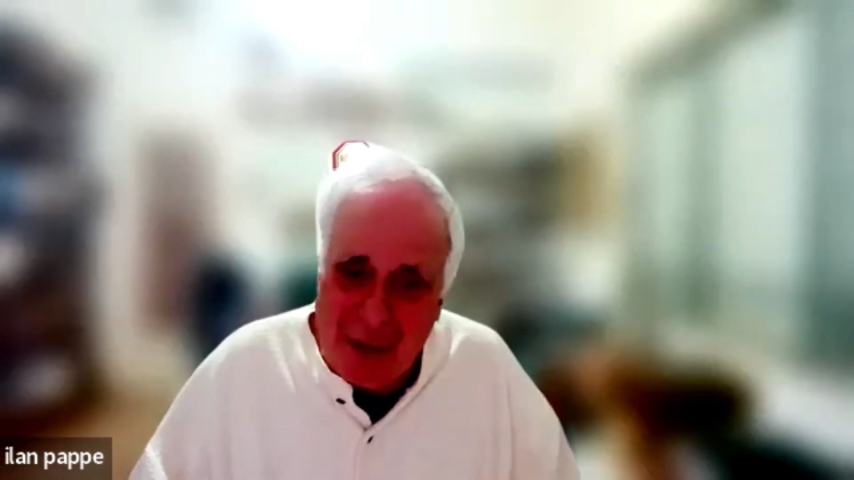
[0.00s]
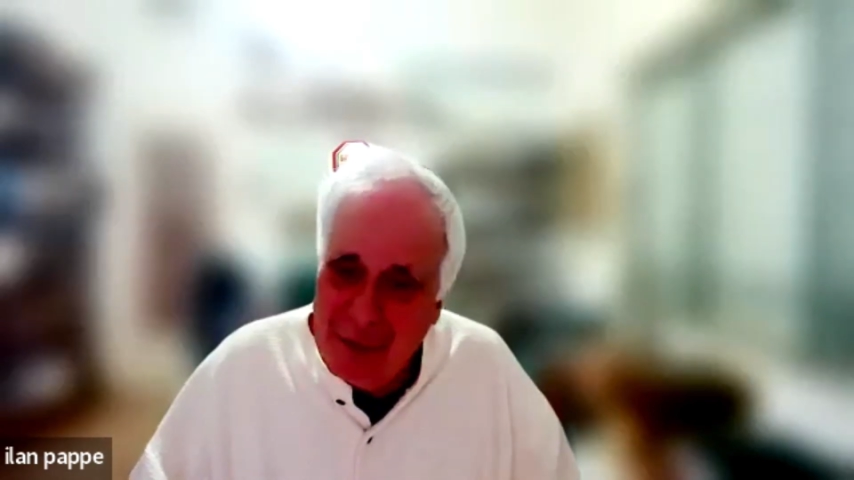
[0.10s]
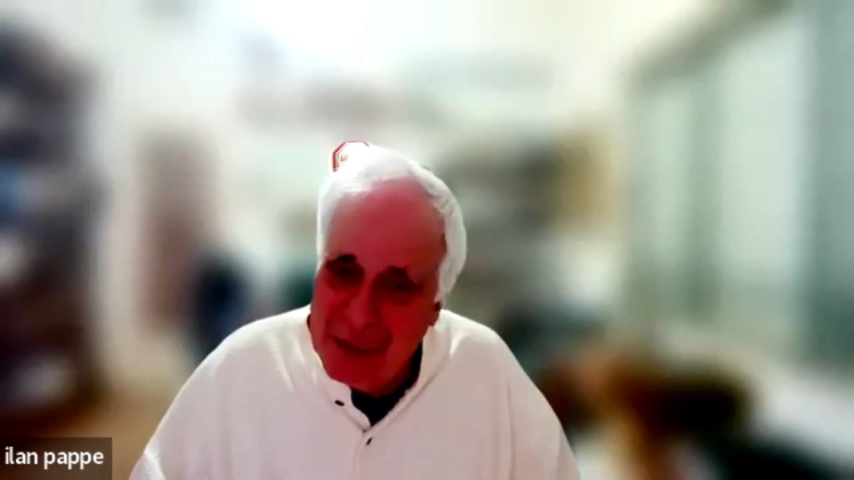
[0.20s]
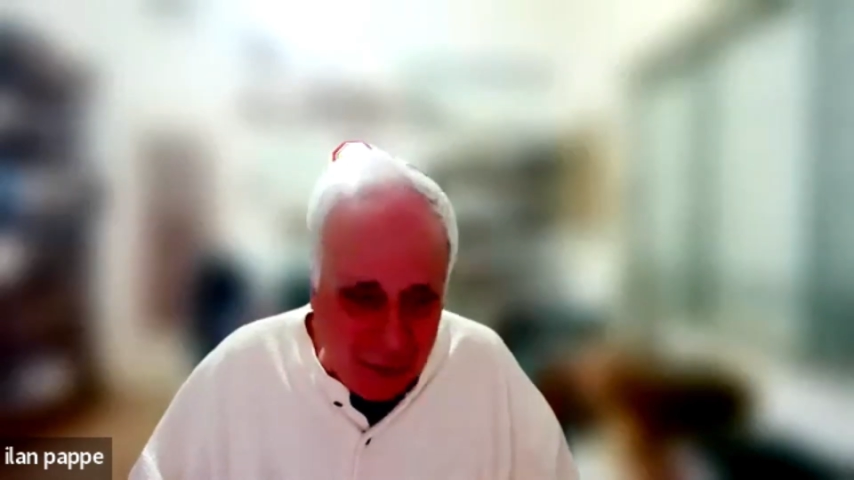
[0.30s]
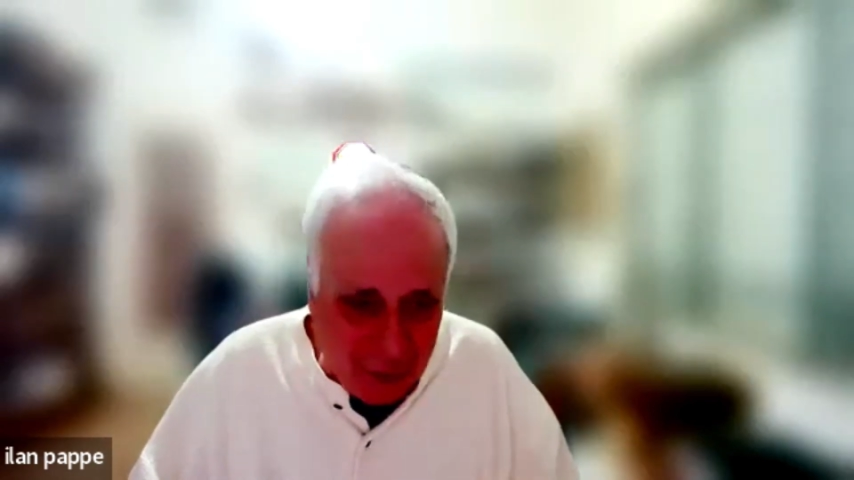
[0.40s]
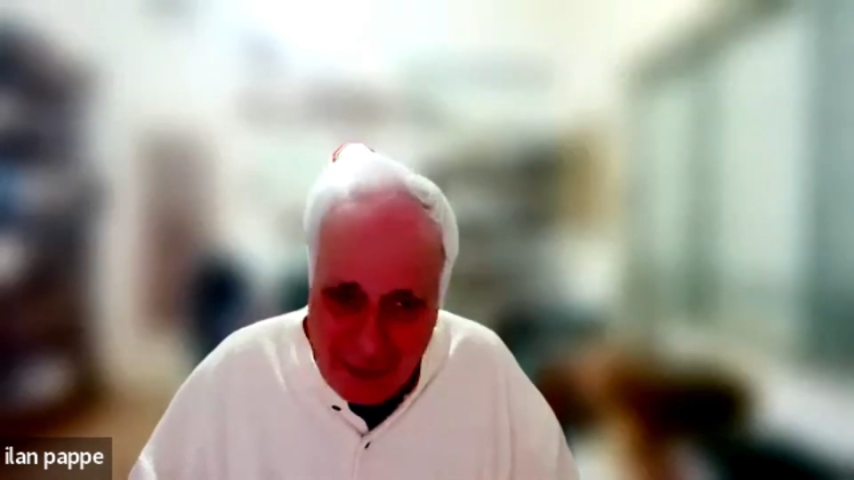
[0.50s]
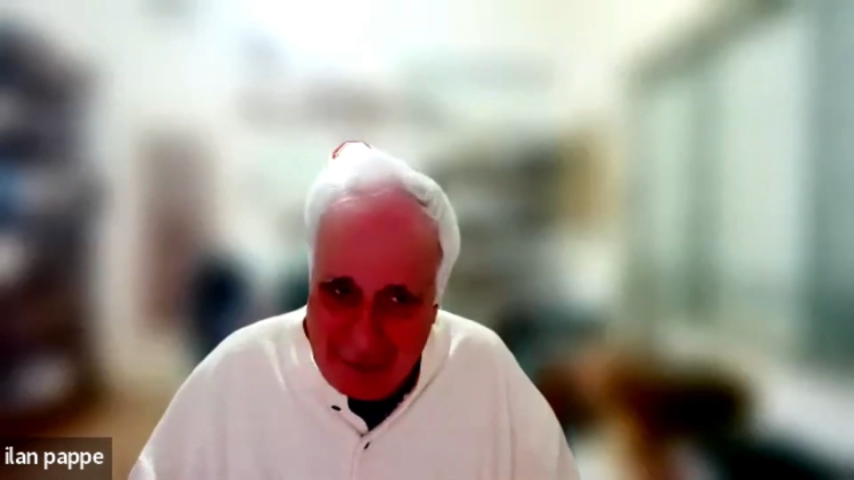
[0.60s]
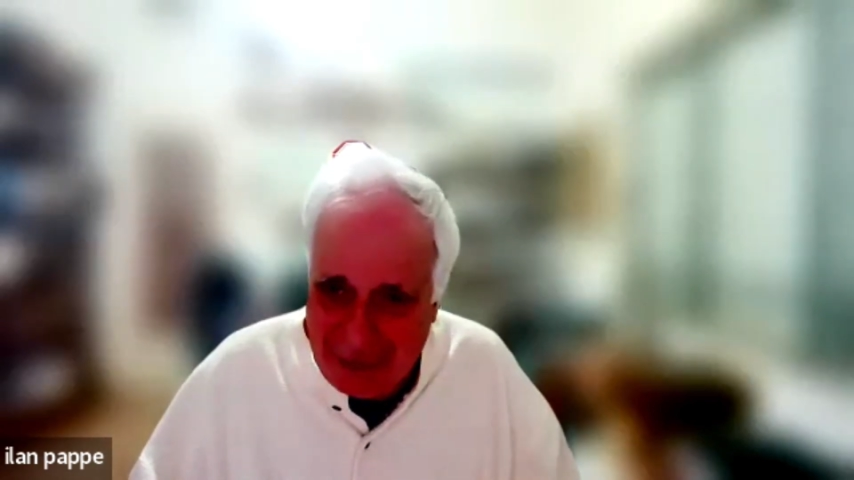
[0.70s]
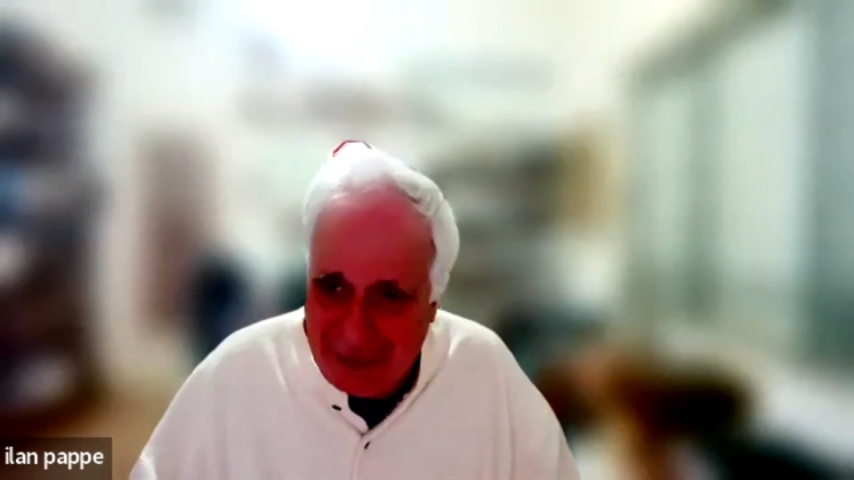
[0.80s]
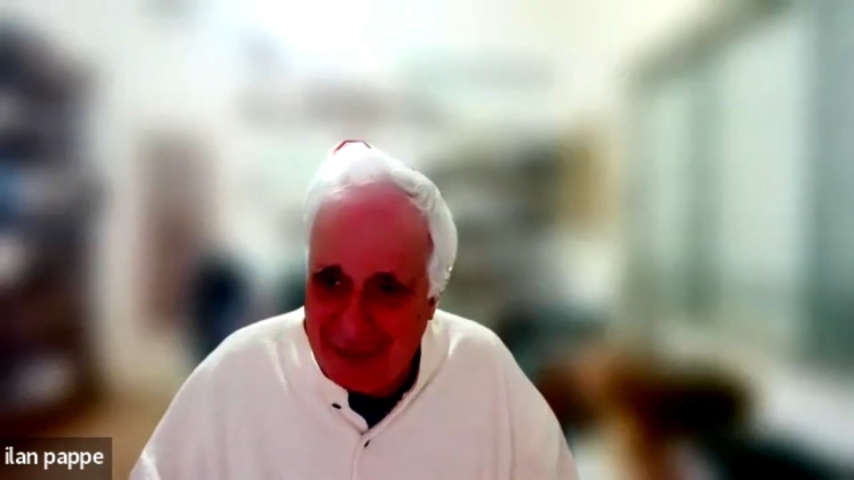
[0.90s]
now is not
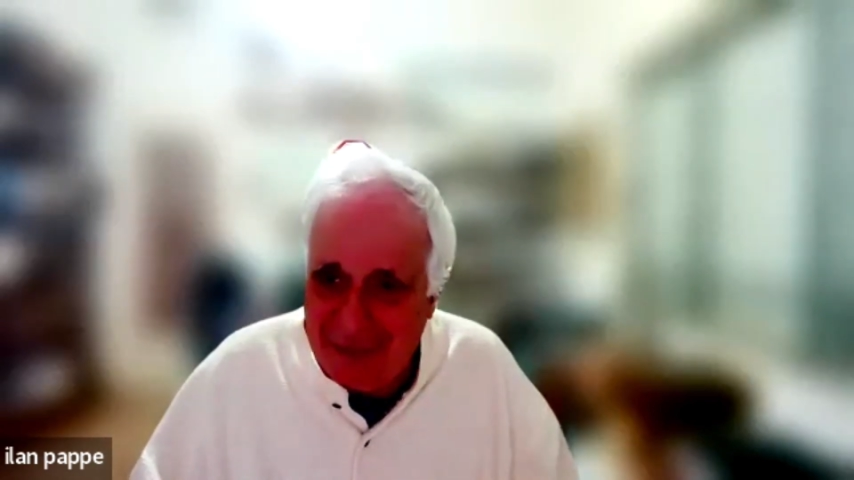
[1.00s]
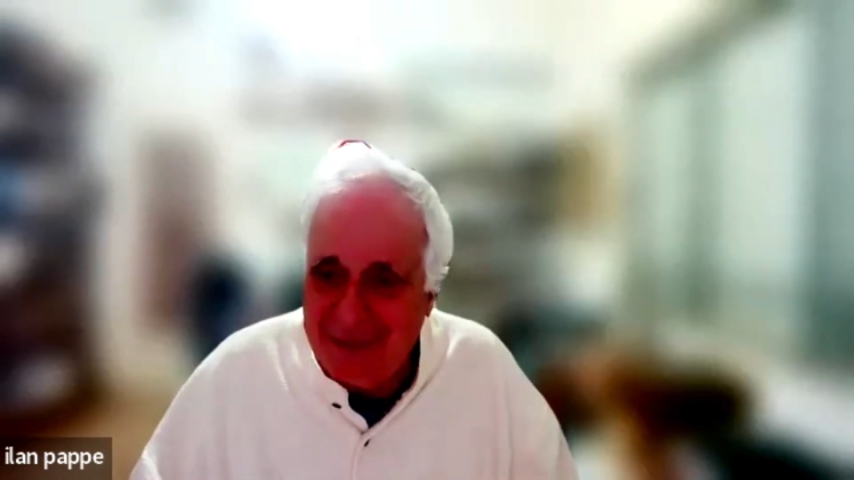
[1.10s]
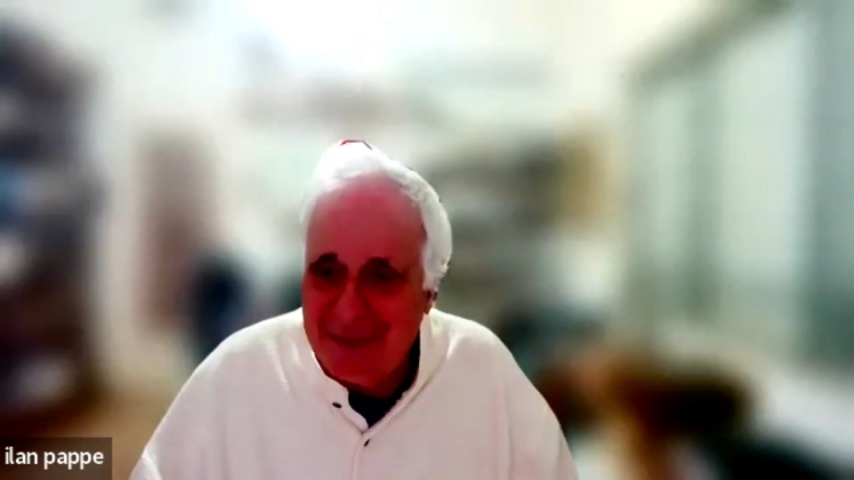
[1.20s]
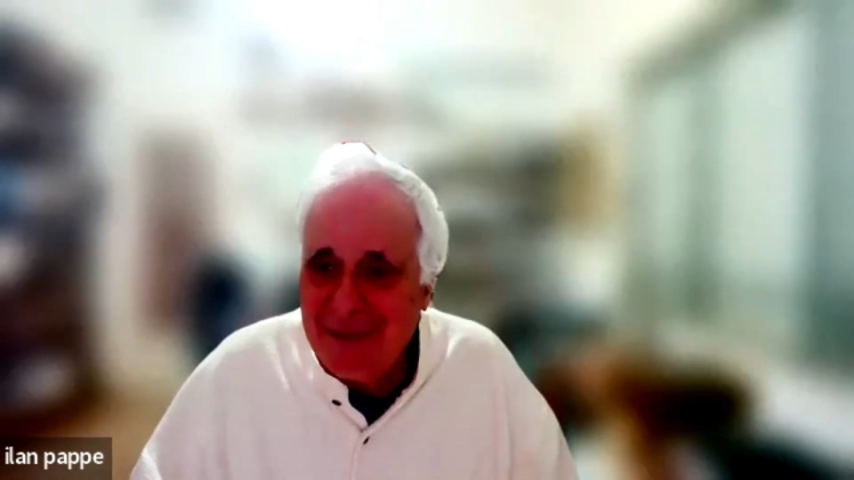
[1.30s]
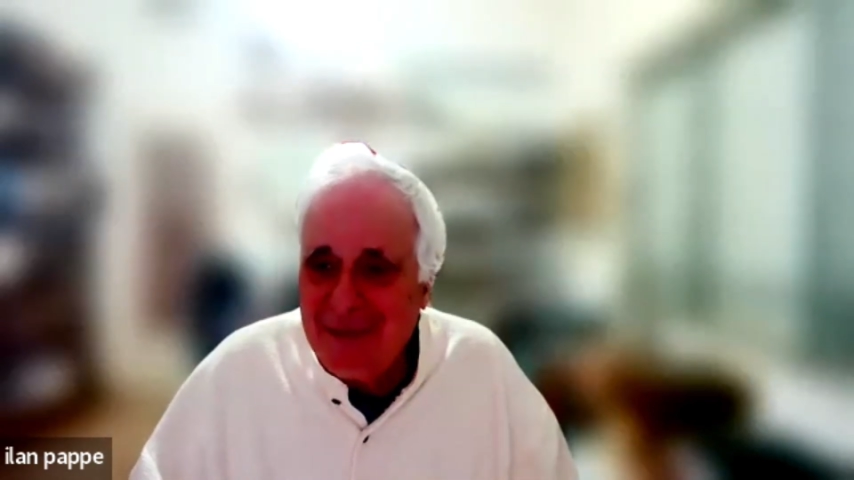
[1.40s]
happening.